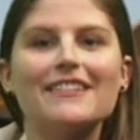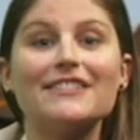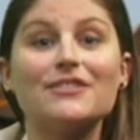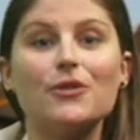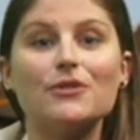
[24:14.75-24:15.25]

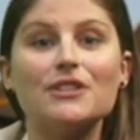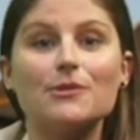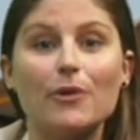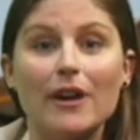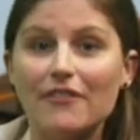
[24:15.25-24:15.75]
The
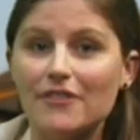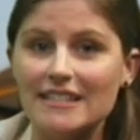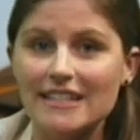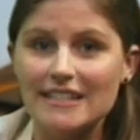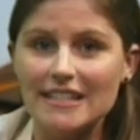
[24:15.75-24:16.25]
Scorchers were out for
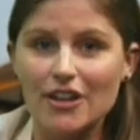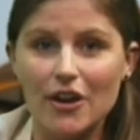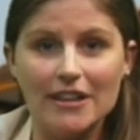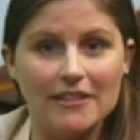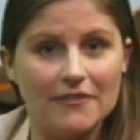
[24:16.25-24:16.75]

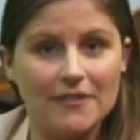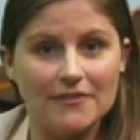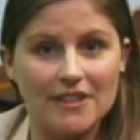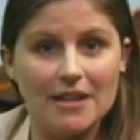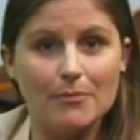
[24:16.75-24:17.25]
69 in
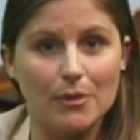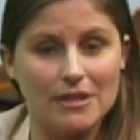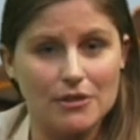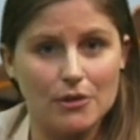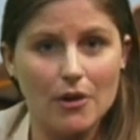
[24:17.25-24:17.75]

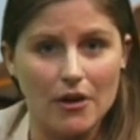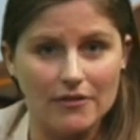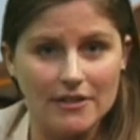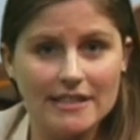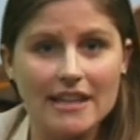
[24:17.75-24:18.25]
15.2
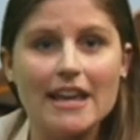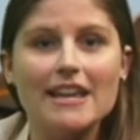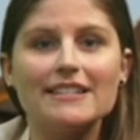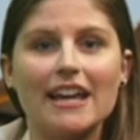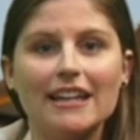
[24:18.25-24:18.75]
overs,
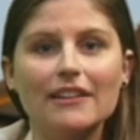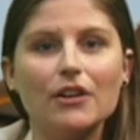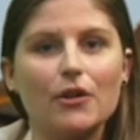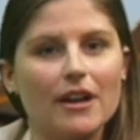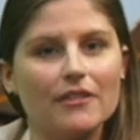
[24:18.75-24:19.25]
taking
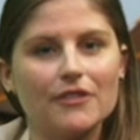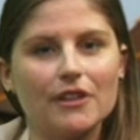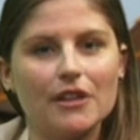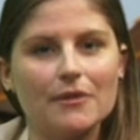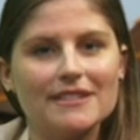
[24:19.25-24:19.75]
the crown for
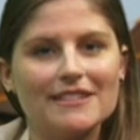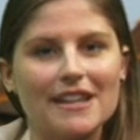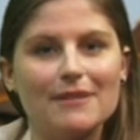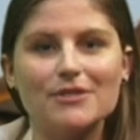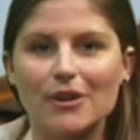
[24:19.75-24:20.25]
the lowest
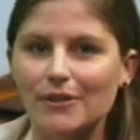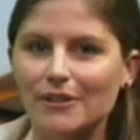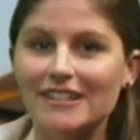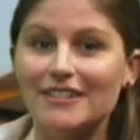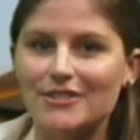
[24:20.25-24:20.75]
team
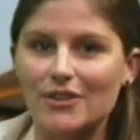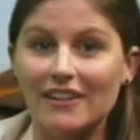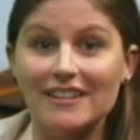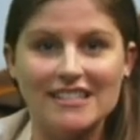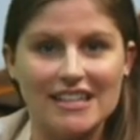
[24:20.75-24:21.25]
total in
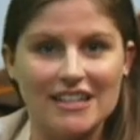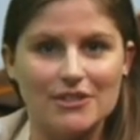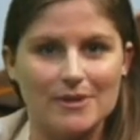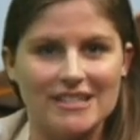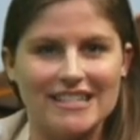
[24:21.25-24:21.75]
Australian
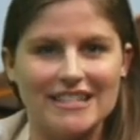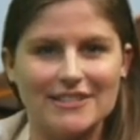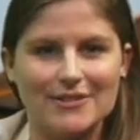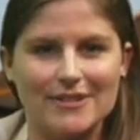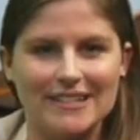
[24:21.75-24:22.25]
T20
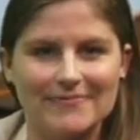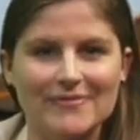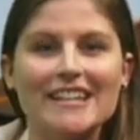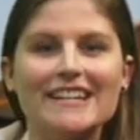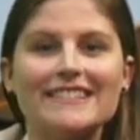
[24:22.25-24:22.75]
history.
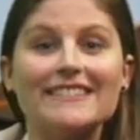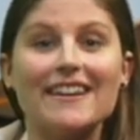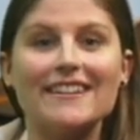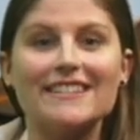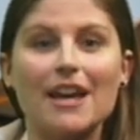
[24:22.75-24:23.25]

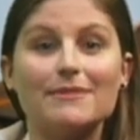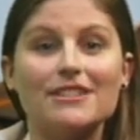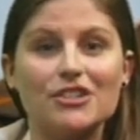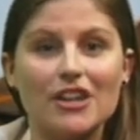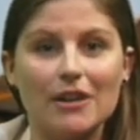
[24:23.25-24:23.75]
Stars
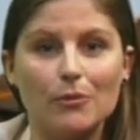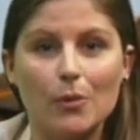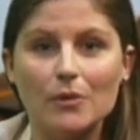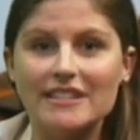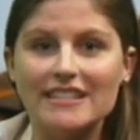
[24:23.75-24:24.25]
captain Shane
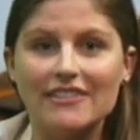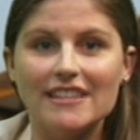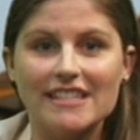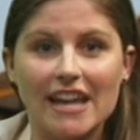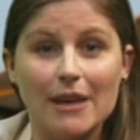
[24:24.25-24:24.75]
Warne said
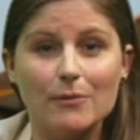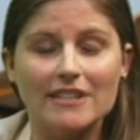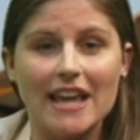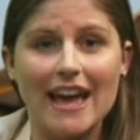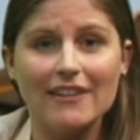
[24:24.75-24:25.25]
the team
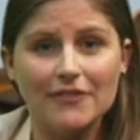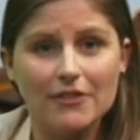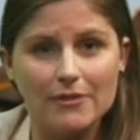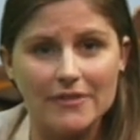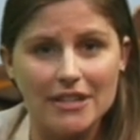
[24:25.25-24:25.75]
was out
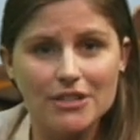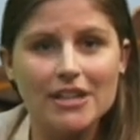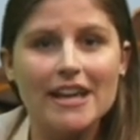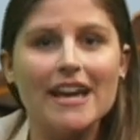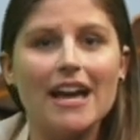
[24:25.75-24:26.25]
for
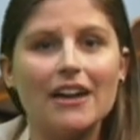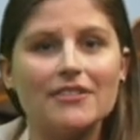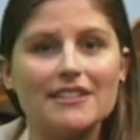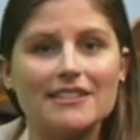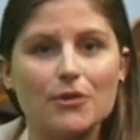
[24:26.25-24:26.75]
revenge
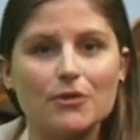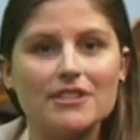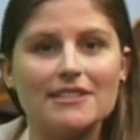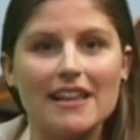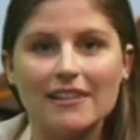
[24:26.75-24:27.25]
after the
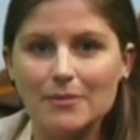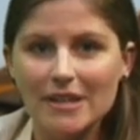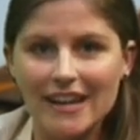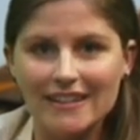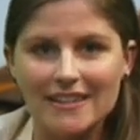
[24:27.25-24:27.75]
Scorchers
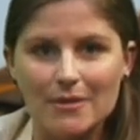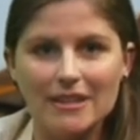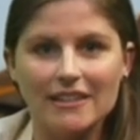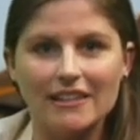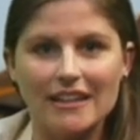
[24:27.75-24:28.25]
eliminated them
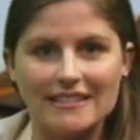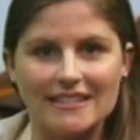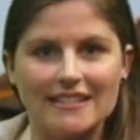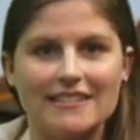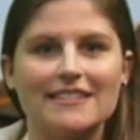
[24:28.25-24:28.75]
in the
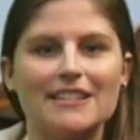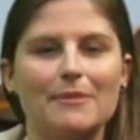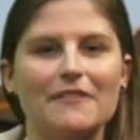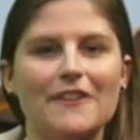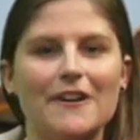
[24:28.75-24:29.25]
last season's
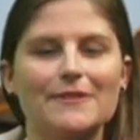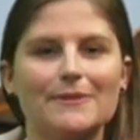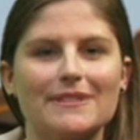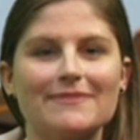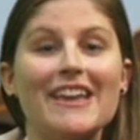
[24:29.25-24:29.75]

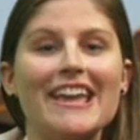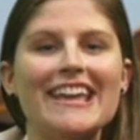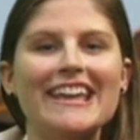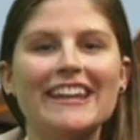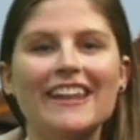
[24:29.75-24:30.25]
semi-finals.
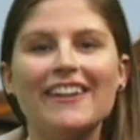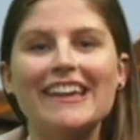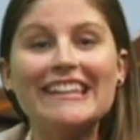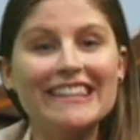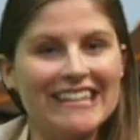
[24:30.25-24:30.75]
In
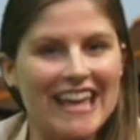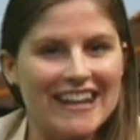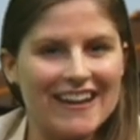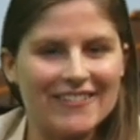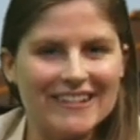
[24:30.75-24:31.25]
the
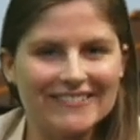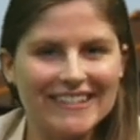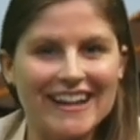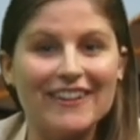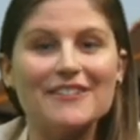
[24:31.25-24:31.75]
NRL
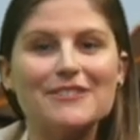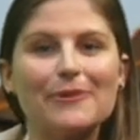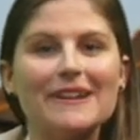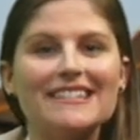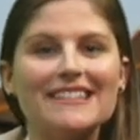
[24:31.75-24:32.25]
now, the
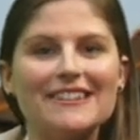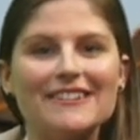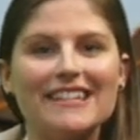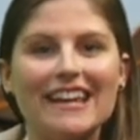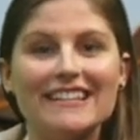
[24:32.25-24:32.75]

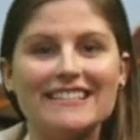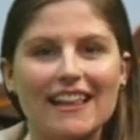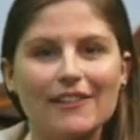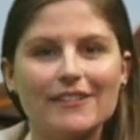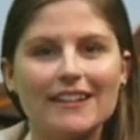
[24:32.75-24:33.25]
2013
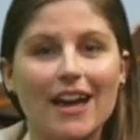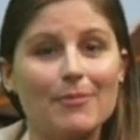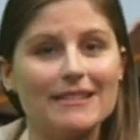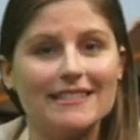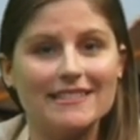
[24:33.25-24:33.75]
salary
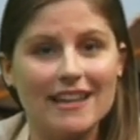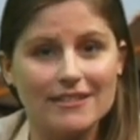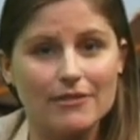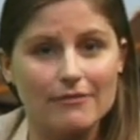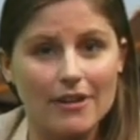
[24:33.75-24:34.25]
cap is
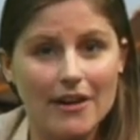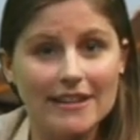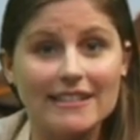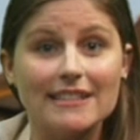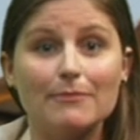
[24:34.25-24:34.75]
set to
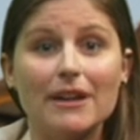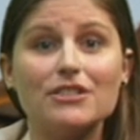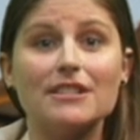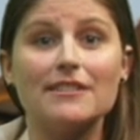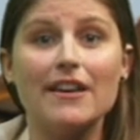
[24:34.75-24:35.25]
rise as
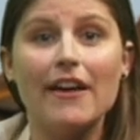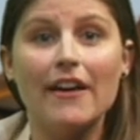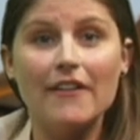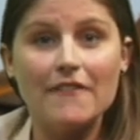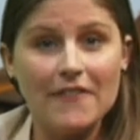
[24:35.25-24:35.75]
much as
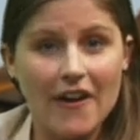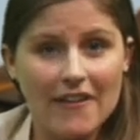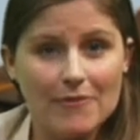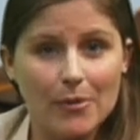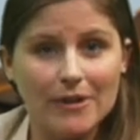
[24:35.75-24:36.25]

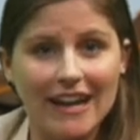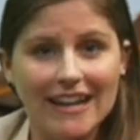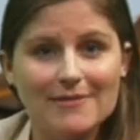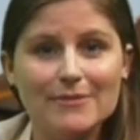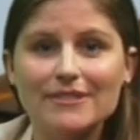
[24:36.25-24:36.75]

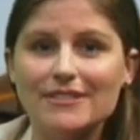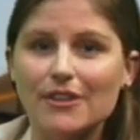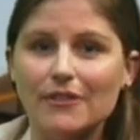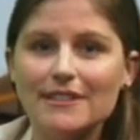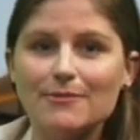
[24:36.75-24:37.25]
$5.8 million
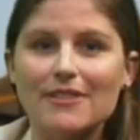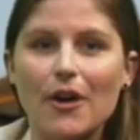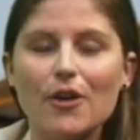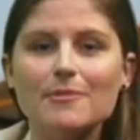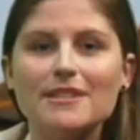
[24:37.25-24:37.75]
with
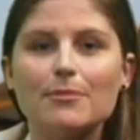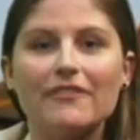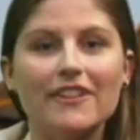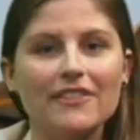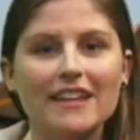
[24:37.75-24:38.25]
hopes to
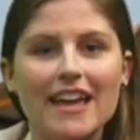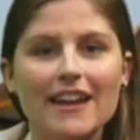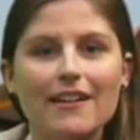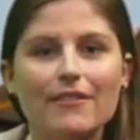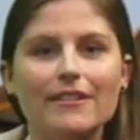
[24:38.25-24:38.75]
prevent the
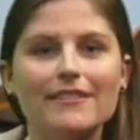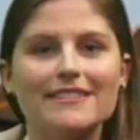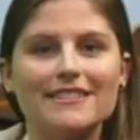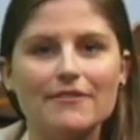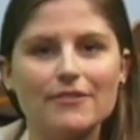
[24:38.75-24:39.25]
NRL
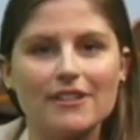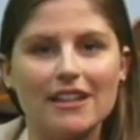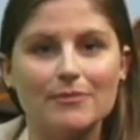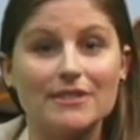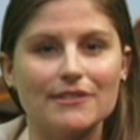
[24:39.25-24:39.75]
and several
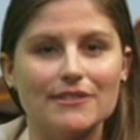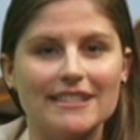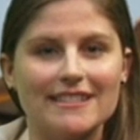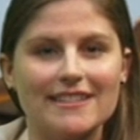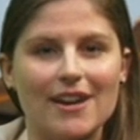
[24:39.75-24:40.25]
clubs
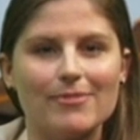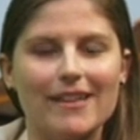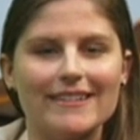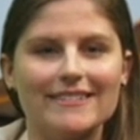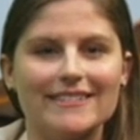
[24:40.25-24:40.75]
losing star
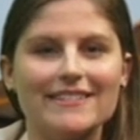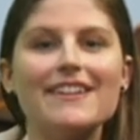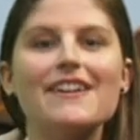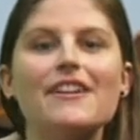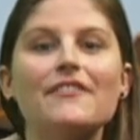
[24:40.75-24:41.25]
players.
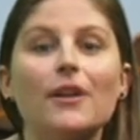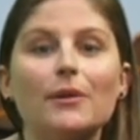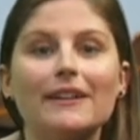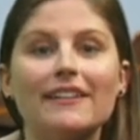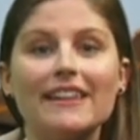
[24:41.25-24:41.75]

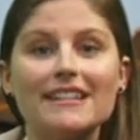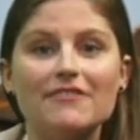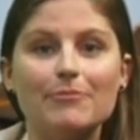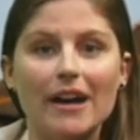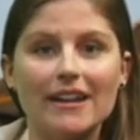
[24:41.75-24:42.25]
Following
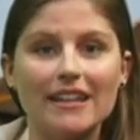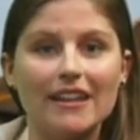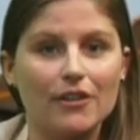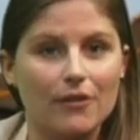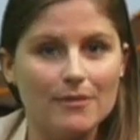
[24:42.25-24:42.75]
collective
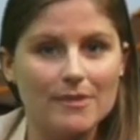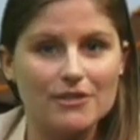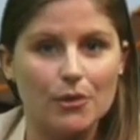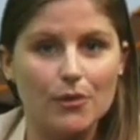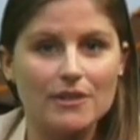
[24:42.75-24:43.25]
bargaining
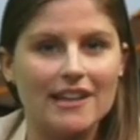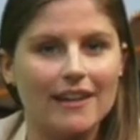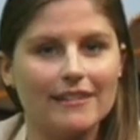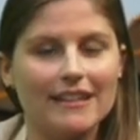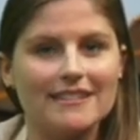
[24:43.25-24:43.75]
agreement talks
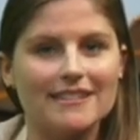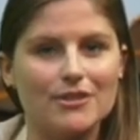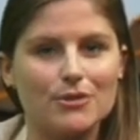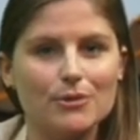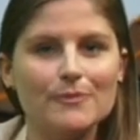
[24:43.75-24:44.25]
at League
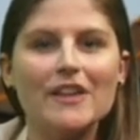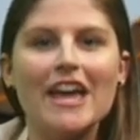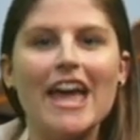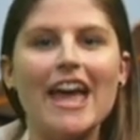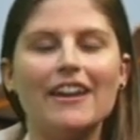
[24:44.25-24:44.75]
Central,
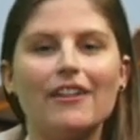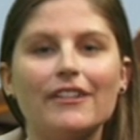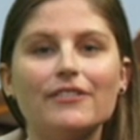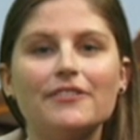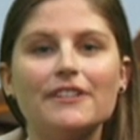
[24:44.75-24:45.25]

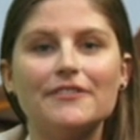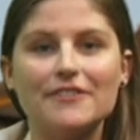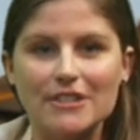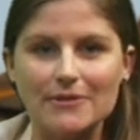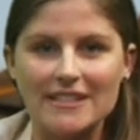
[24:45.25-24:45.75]
NRL
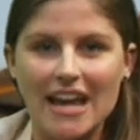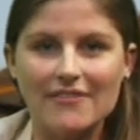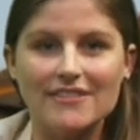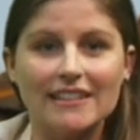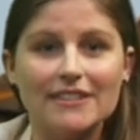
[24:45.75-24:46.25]
officials
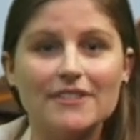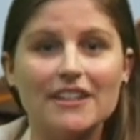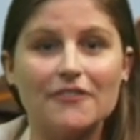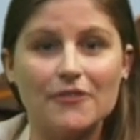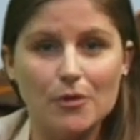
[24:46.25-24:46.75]
have
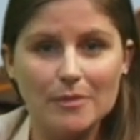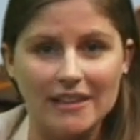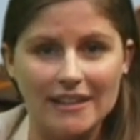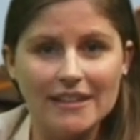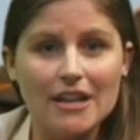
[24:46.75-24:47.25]
delivered a
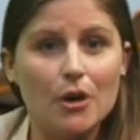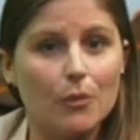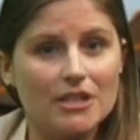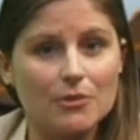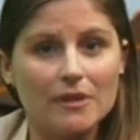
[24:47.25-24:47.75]
formula
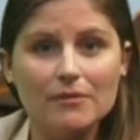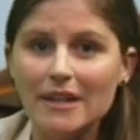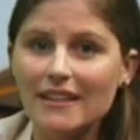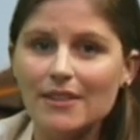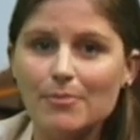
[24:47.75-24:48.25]
which will
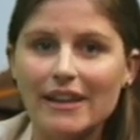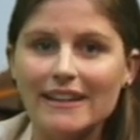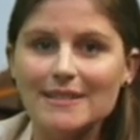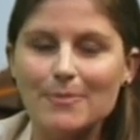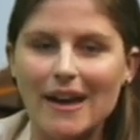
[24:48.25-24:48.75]
meet the
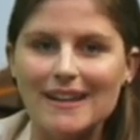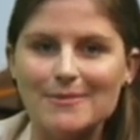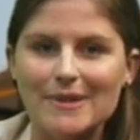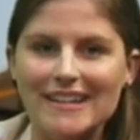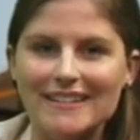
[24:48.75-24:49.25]
players' pay
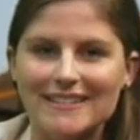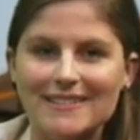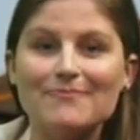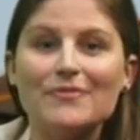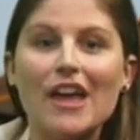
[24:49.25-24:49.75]

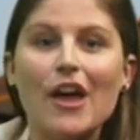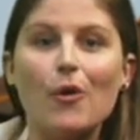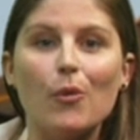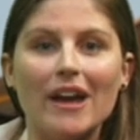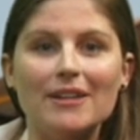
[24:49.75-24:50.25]
demands.
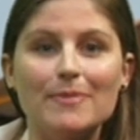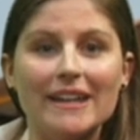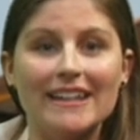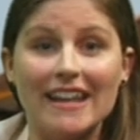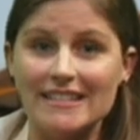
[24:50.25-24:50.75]
Wayne
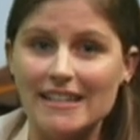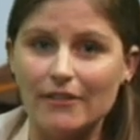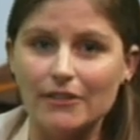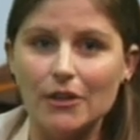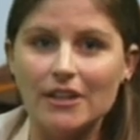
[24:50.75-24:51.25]
Bennett and
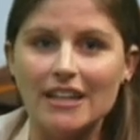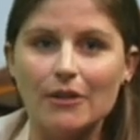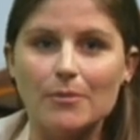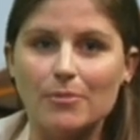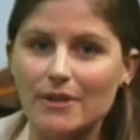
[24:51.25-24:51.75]
Darren
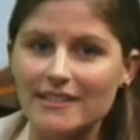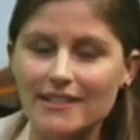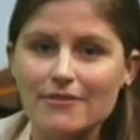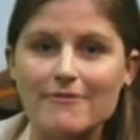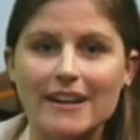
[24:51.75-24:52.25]
Lockyer were
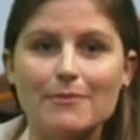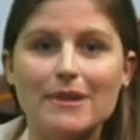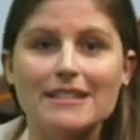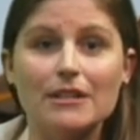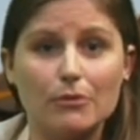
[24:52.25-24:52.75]
present,
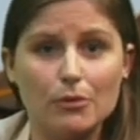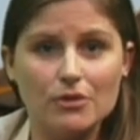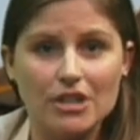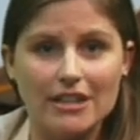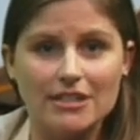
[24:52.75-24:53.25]
recommending
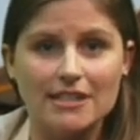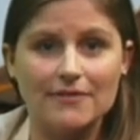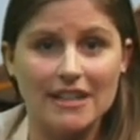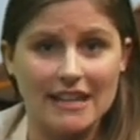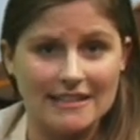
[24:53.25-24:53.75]
rule changes
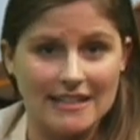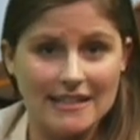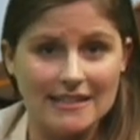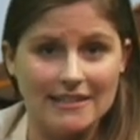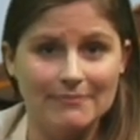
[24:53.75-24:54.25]
for next
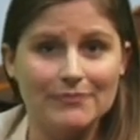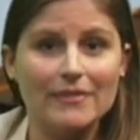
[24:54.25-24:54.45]
season.